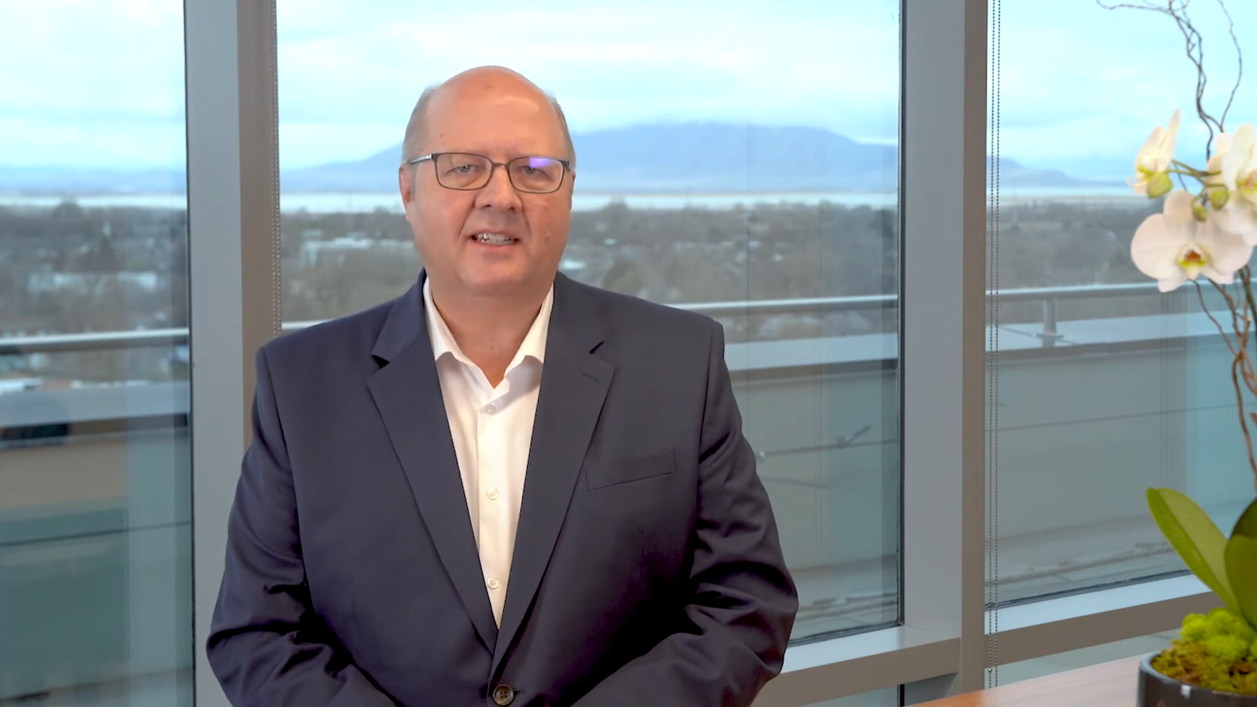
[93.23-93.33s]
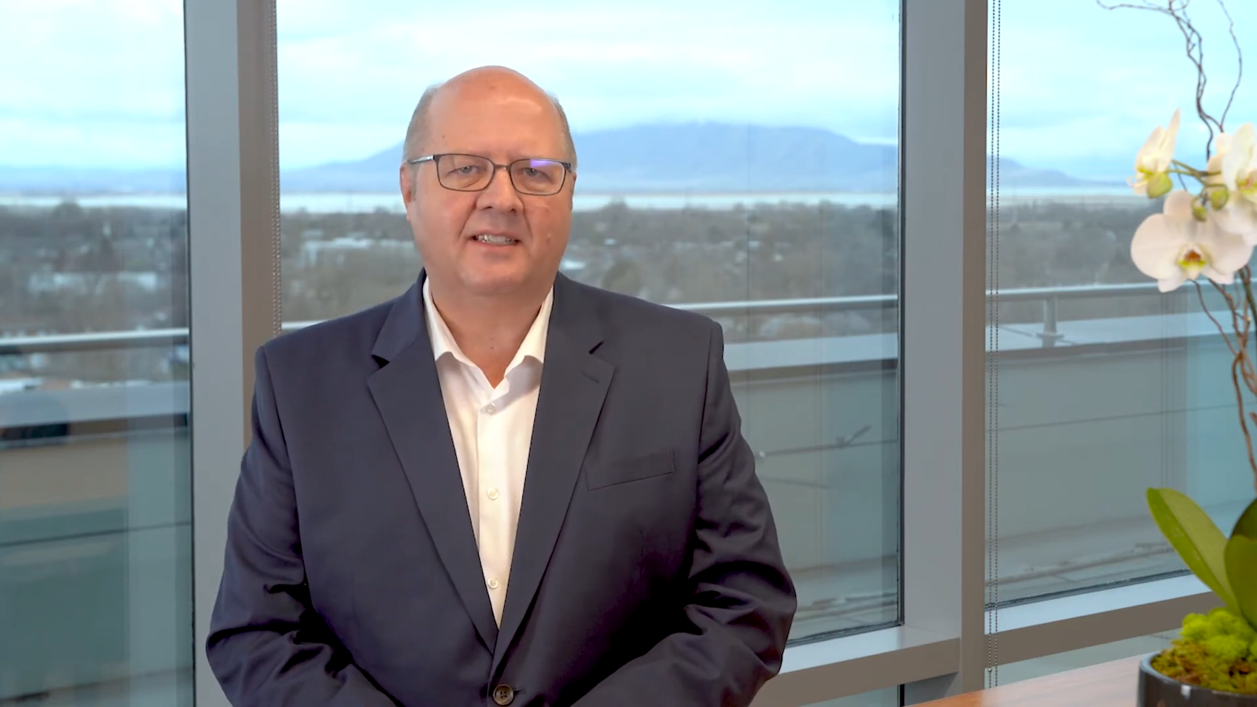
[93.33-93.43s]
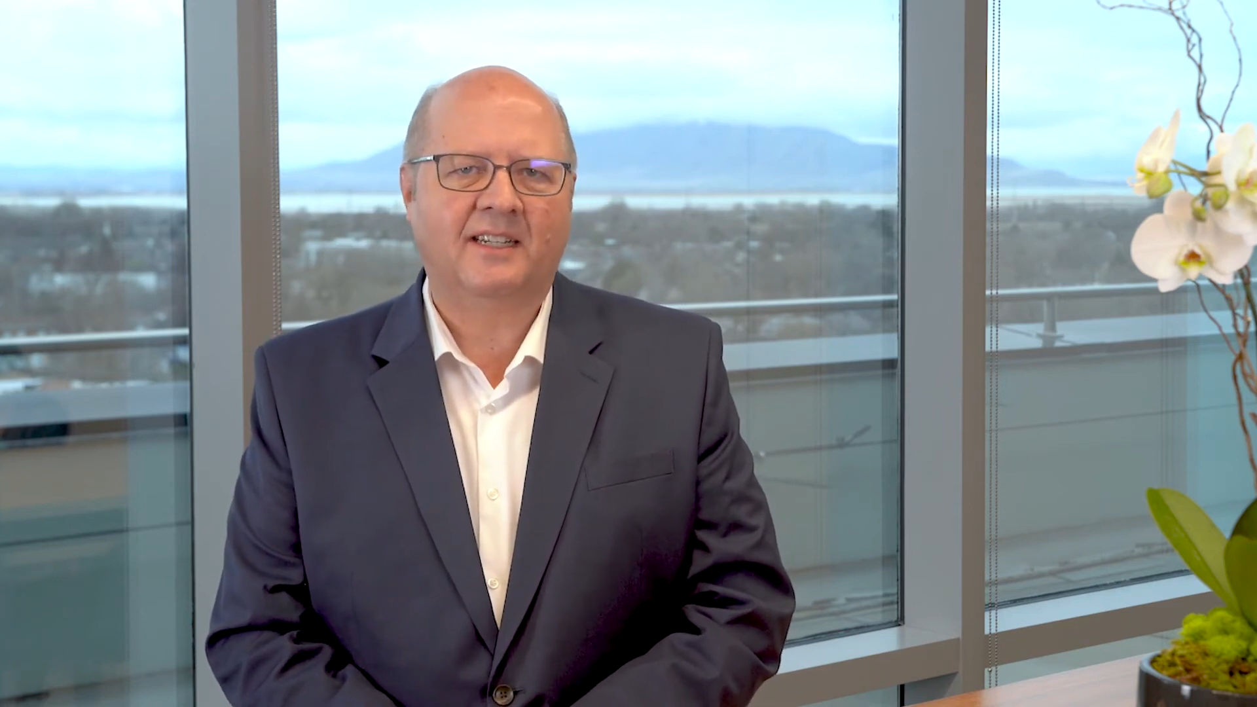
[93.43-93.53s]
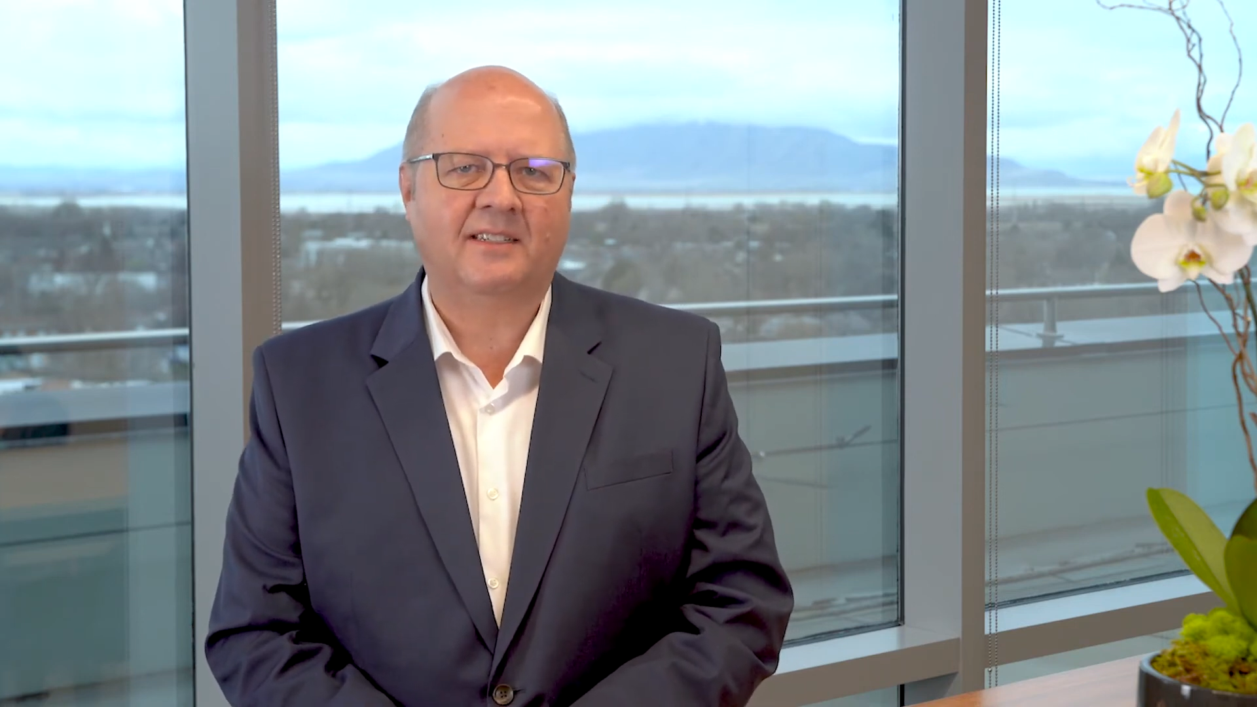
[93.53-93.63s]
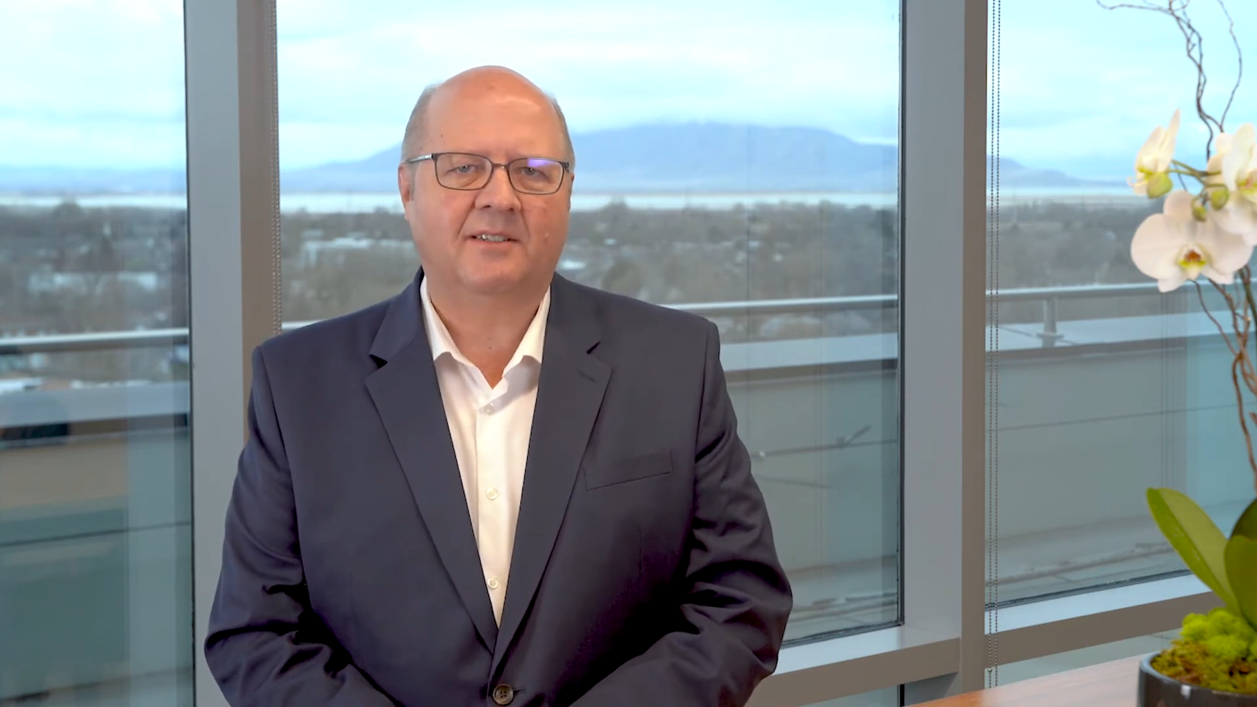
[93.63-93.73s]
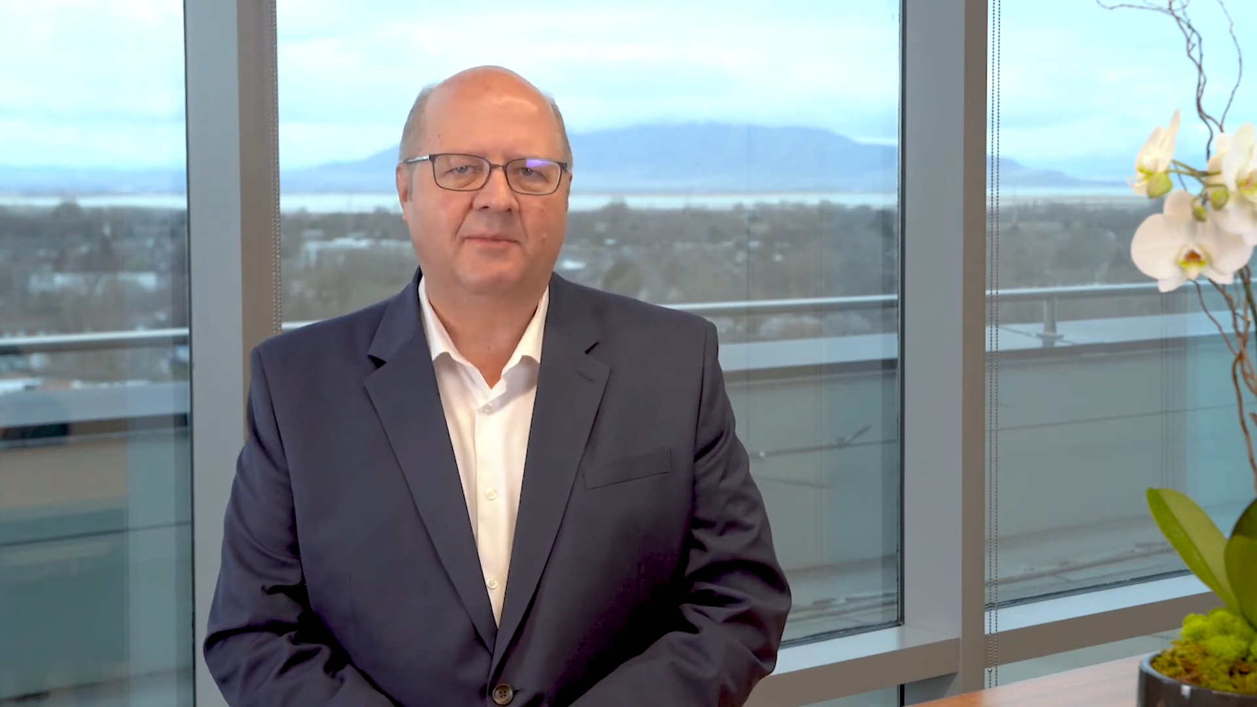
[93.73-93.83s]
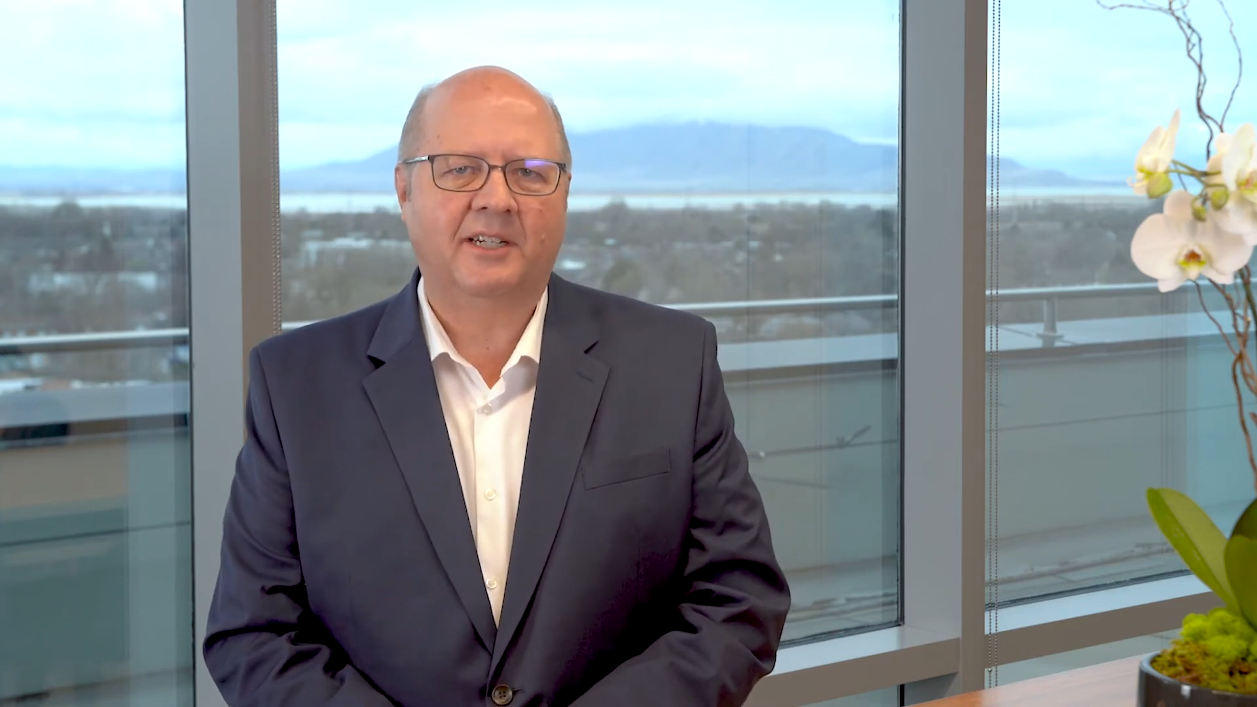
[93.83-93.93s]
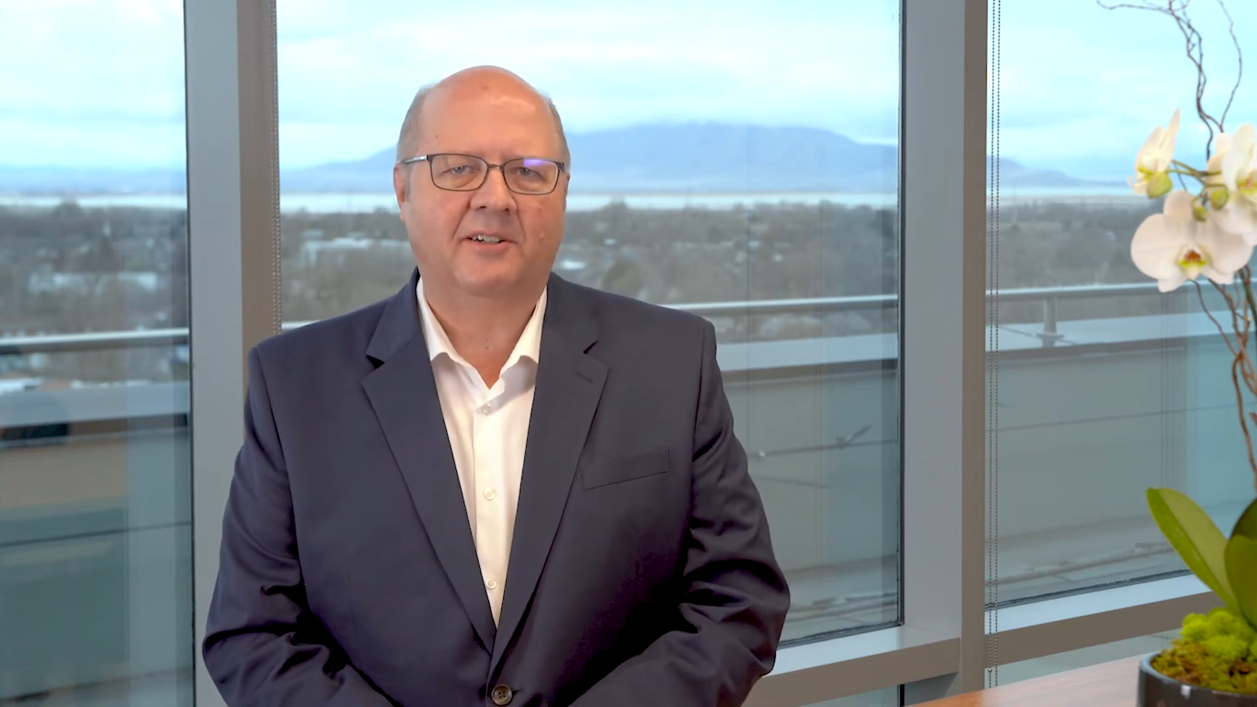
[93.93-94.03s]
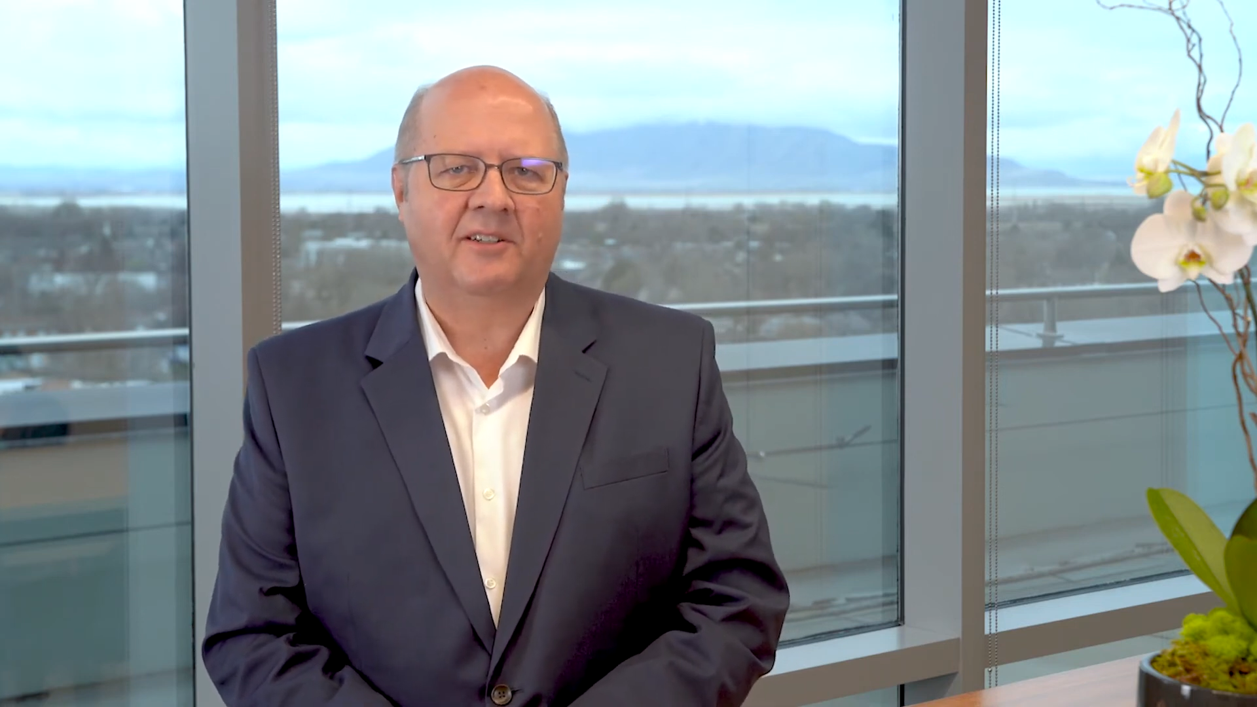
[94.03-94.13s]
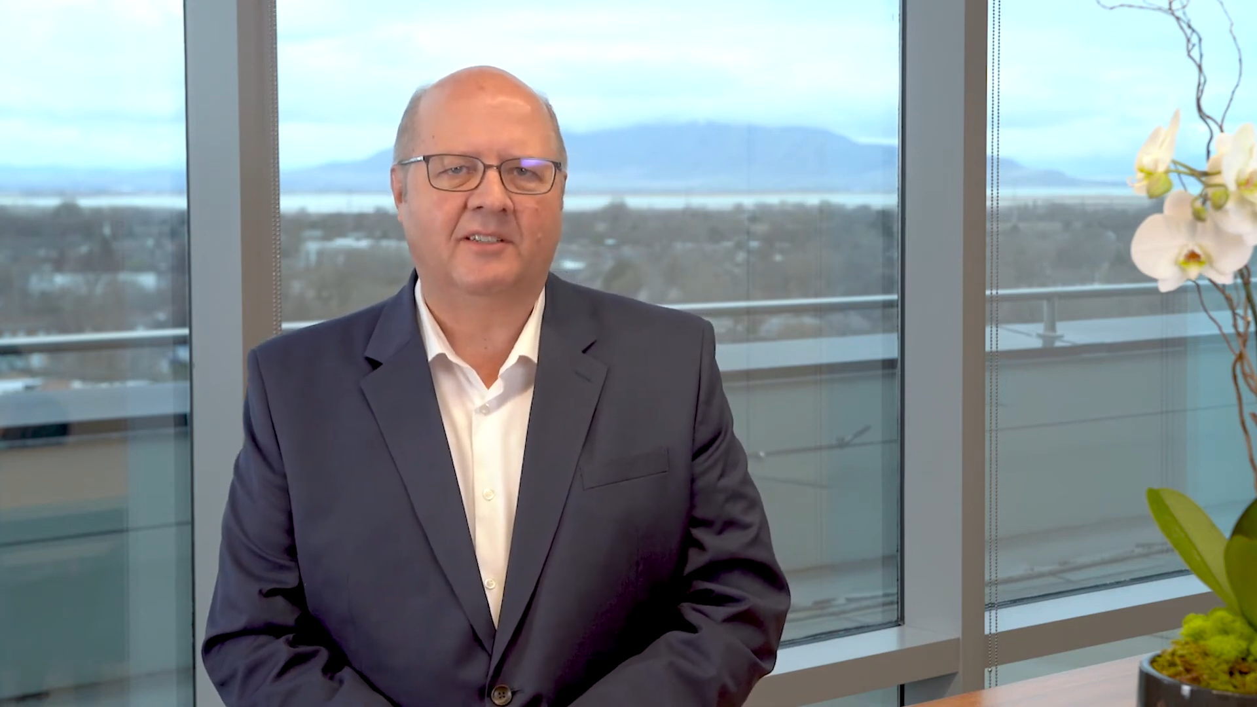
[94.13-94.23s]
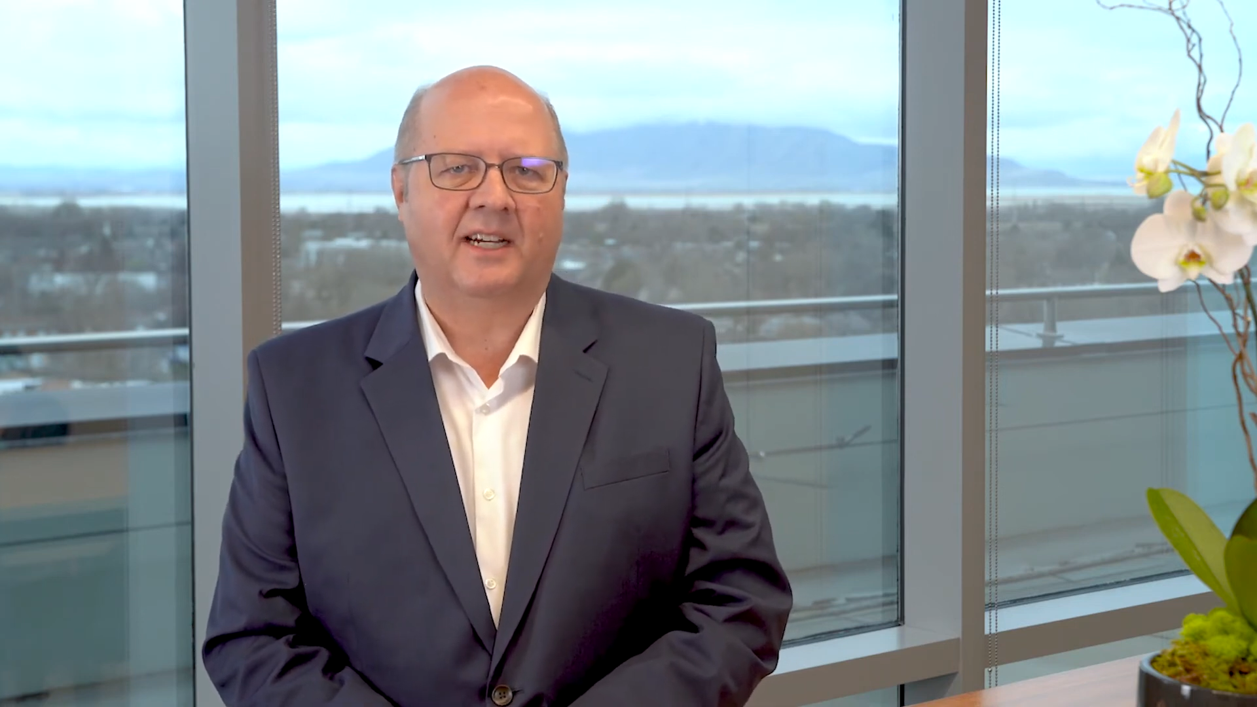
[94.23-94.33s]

and essential minerals